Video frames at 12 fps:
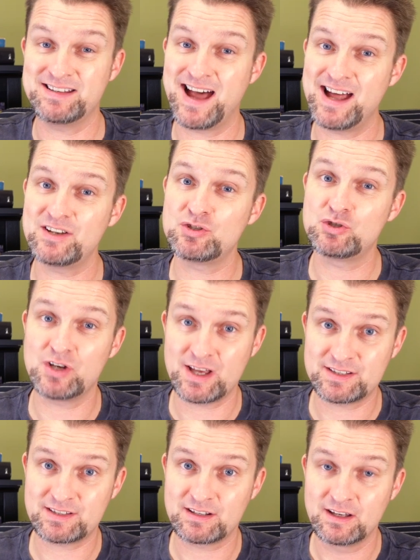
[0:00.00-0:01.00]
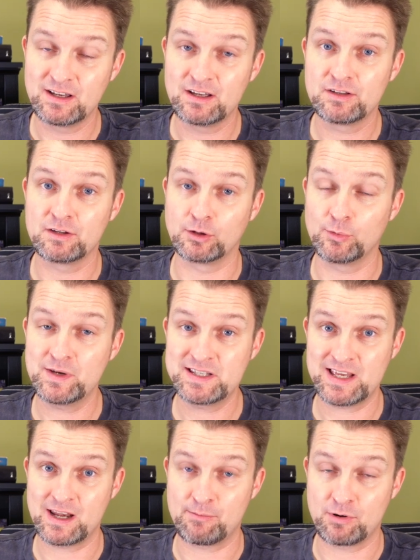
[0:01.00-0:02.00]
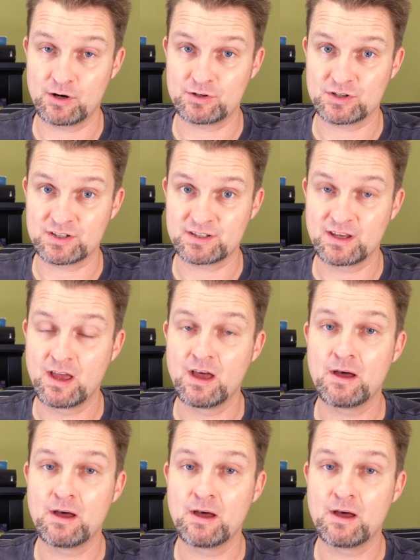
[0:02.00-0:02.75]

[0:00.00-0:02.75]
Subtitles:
Not just the Louisiana Purchase,